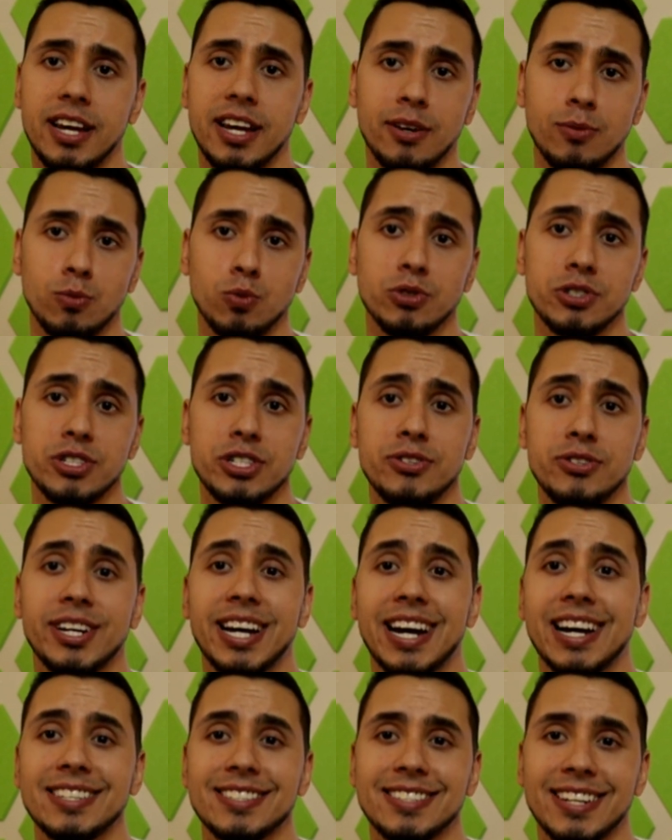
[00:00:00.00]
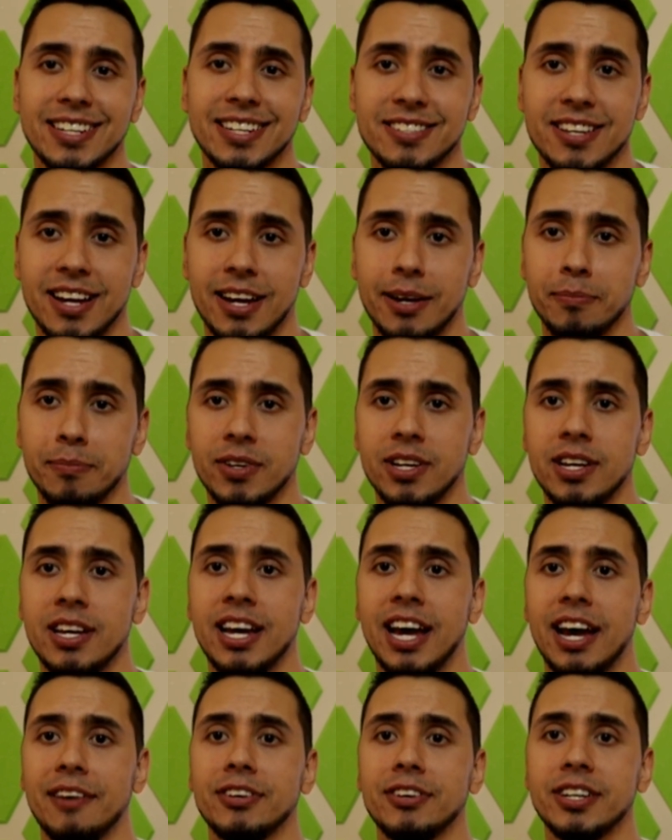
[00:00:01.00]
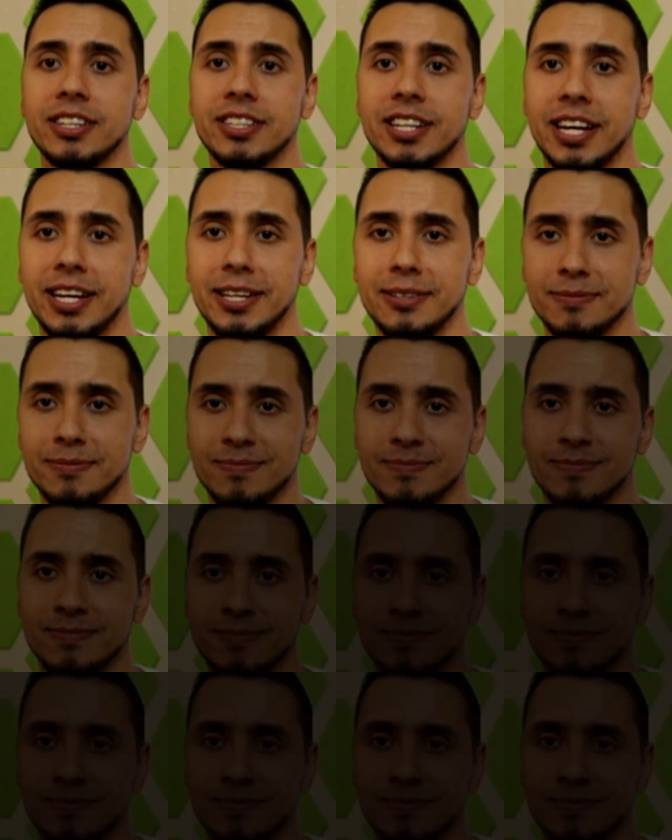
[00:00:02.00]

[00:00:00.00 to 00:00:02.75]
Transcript: and we'll see you guys next time. Have a good day.